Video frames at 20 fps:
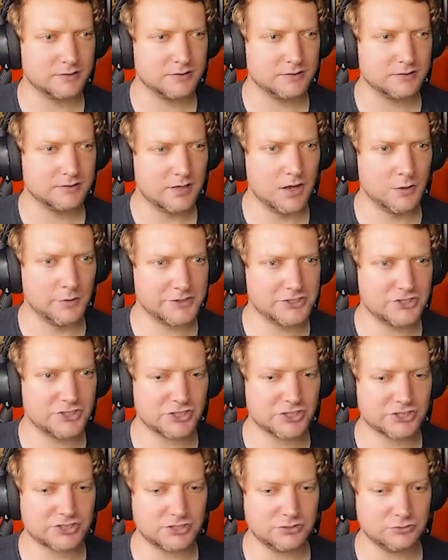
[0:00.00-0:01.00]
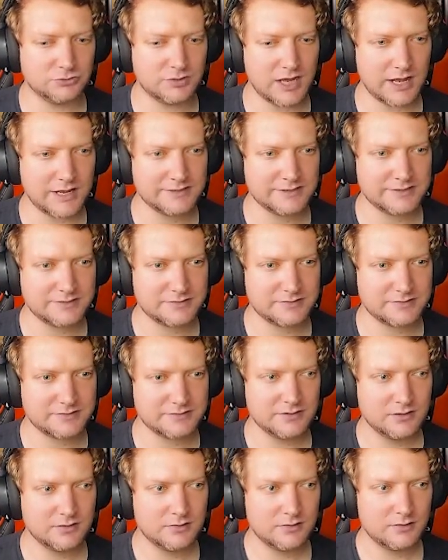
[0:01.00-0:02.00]
Oh, it's just you guys?
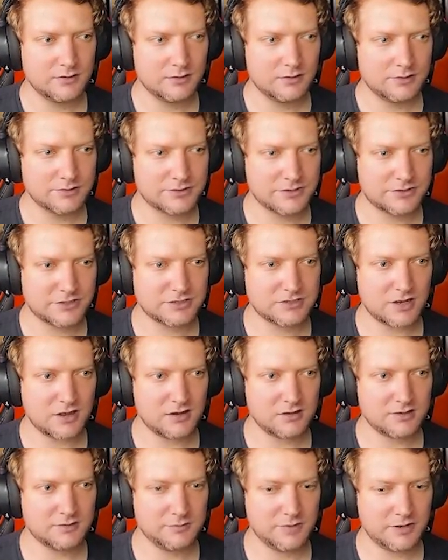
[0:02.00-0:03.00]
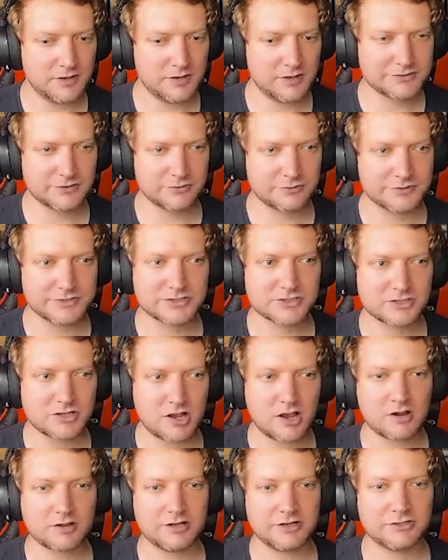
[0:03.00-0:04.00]
So the dog monster was
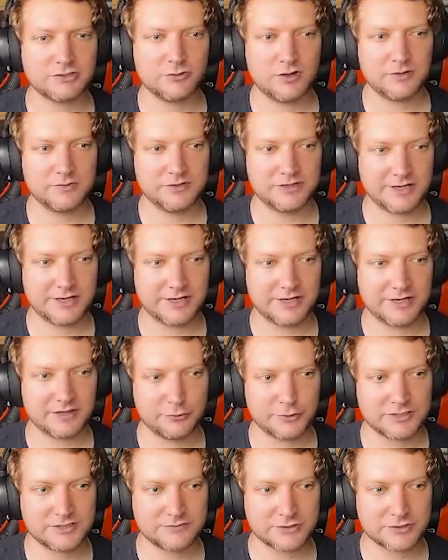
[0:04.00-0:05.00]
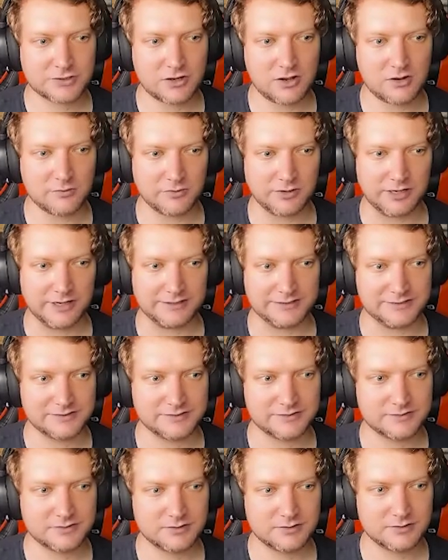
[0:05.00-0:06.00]
talking to him in, like, the voice of his
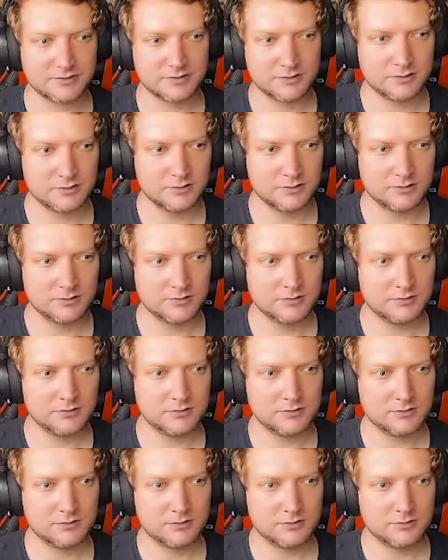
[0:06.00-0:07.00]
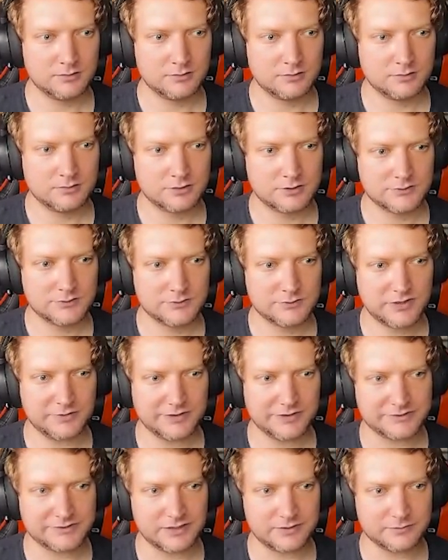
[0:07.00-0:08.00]
comrades. It's pretty
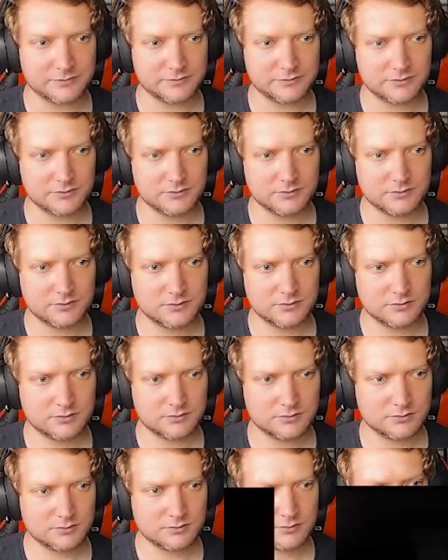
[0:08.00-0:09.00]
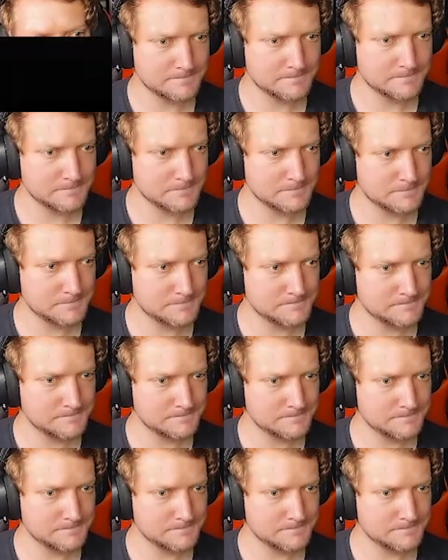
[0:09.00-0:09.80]
messed up. I thought I